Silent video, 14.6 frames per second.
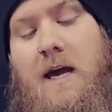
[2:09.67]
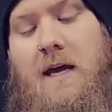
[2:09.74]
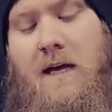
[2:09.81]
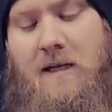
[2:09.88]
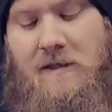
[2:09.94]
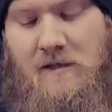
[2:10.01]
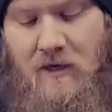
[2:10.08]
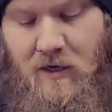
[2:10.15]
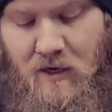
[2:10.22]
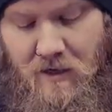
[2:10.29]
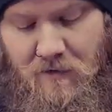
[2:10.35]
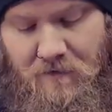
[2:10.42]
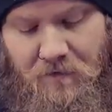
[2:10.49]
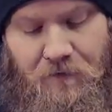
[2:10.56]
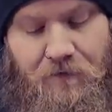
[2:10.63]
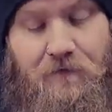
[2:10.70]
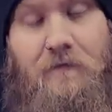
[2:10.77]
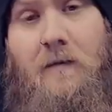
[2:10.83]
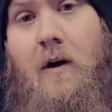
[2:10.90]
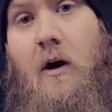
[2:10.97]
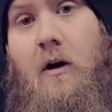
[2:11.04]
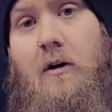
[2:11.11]
It's a uh,
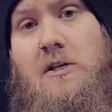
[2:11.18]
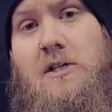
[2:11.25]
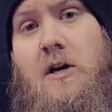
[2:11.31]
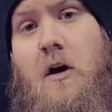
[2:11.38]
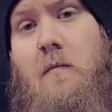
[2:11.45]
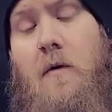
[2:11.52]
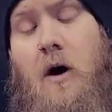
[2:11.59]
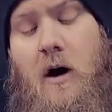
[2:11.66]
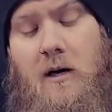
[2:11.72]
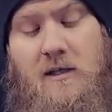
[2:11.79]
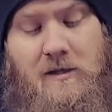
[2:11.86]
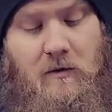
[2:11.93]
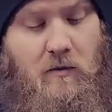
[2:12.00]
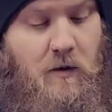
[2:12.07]
hard shell box